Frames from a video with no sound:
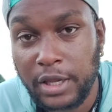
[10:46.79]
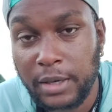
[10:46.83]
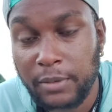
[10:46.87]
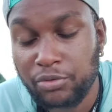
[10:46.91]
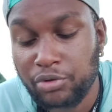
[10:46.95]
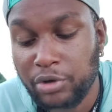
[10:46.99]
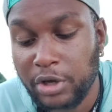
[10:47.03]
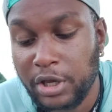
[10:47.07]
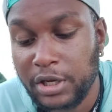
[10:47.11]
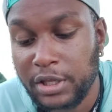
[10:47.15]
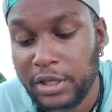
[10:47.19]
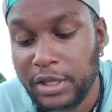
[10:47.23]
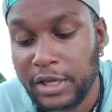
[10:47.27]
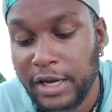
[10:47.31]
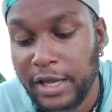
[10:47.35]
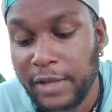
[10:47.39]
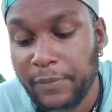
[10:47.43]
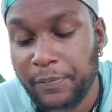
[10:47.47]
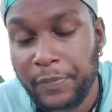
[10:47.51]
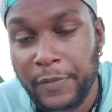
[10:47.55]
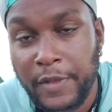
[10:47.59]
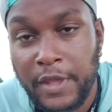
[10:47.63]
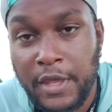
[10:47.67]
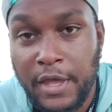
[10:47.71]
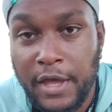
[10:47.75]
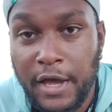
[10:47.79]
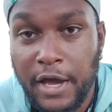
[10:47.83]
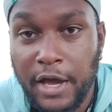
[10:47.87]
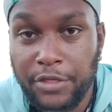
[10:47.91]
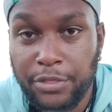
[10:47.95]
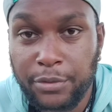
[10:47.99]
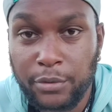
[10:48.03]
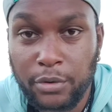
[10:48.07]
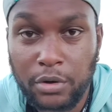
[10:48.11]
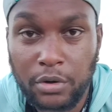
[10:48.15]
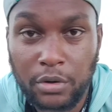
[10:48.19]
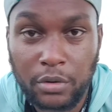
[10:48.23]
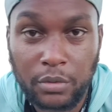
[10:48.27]
that I'm trying to get at. I
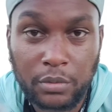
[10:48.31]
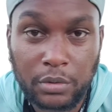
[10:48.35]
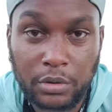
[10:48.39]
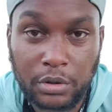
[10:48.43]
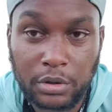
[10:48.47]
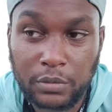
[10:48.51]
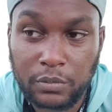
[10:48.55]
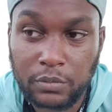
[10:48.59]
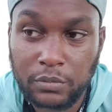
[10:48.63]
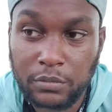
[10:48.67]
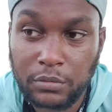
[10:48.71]
throw